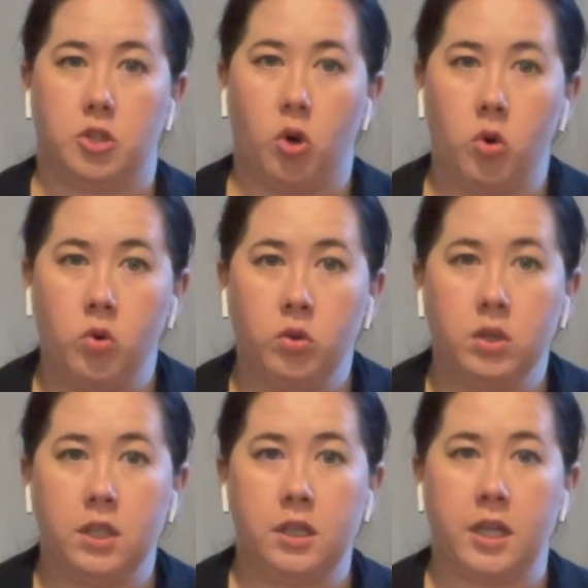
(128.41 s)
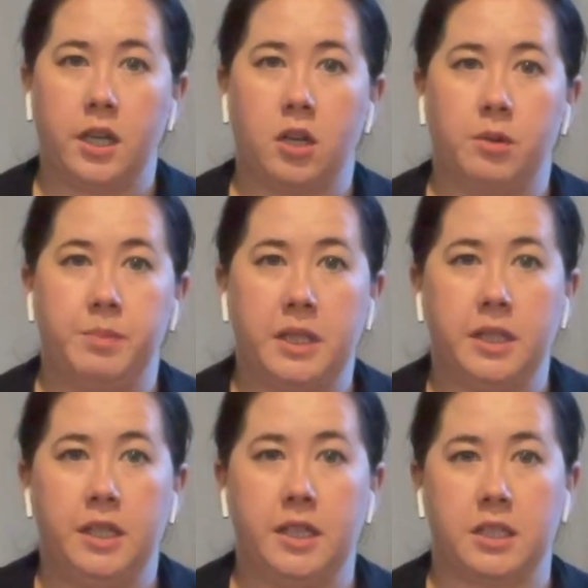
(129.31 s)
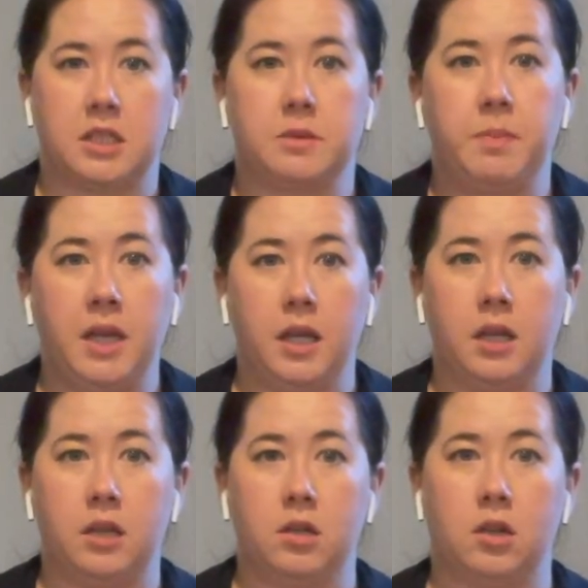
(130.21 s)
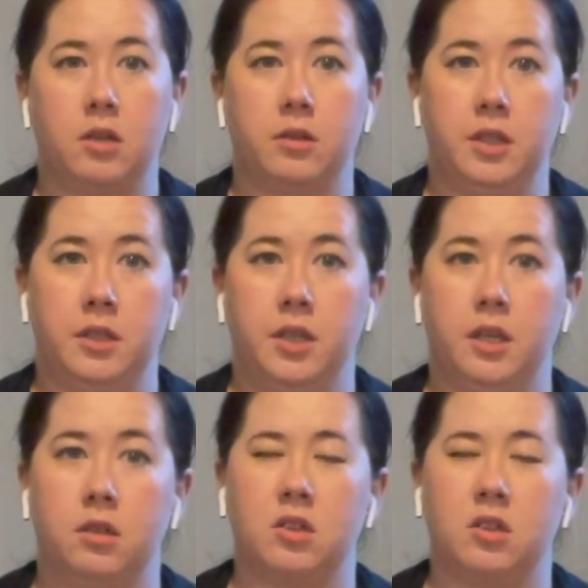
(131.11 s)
only letting our belly expand on our inhale,